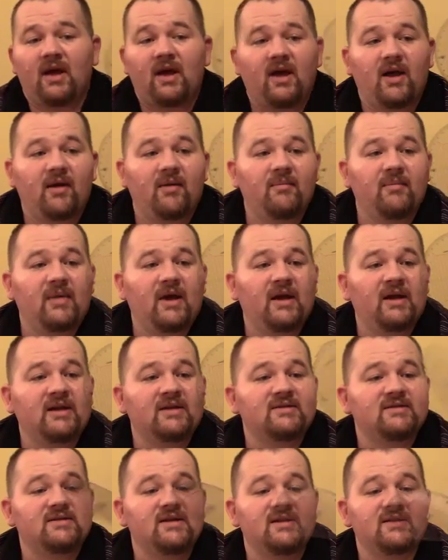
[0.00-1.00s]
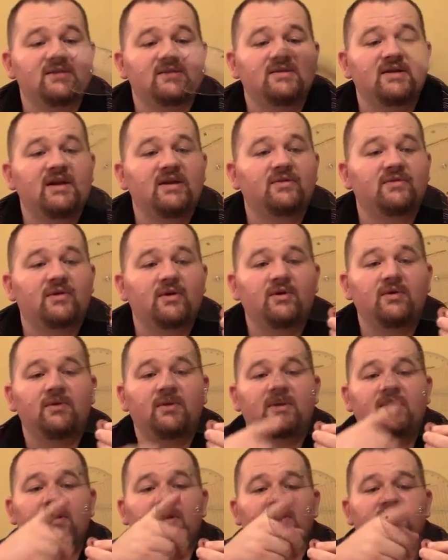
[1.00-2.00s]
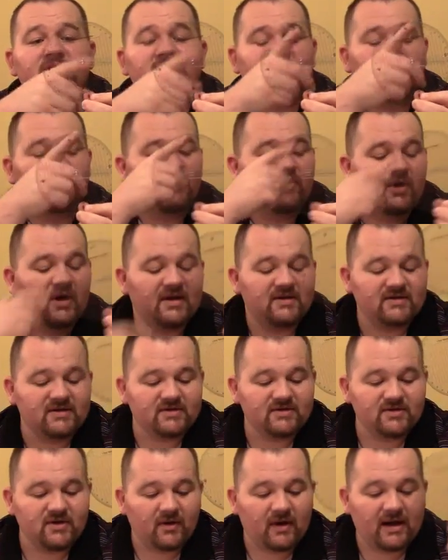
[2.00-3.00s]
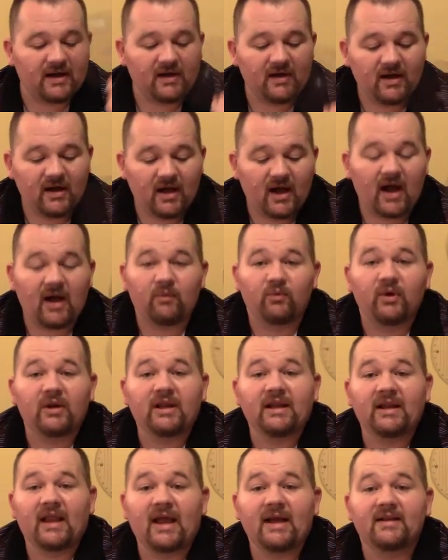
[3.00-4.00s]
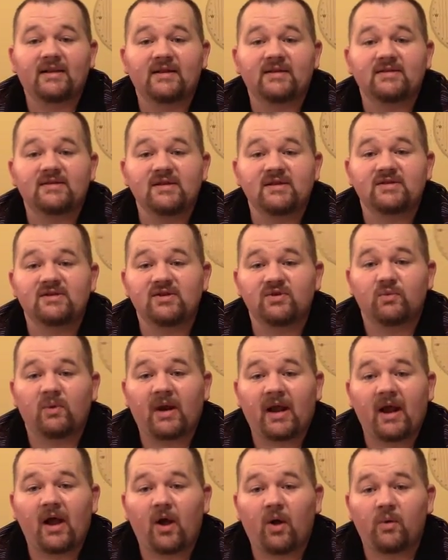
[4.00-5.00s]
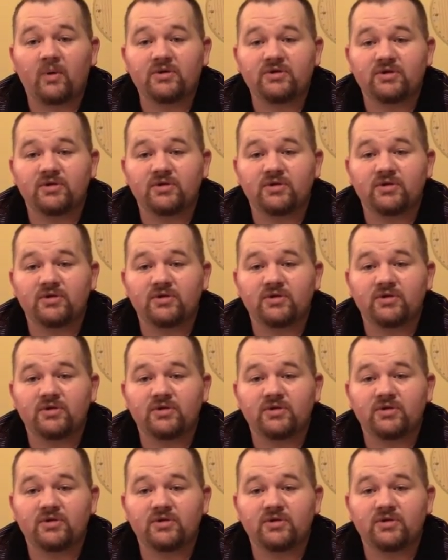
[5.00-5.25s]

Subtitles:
and it's see-through, and there's some grids, and so I really like this. This is what I always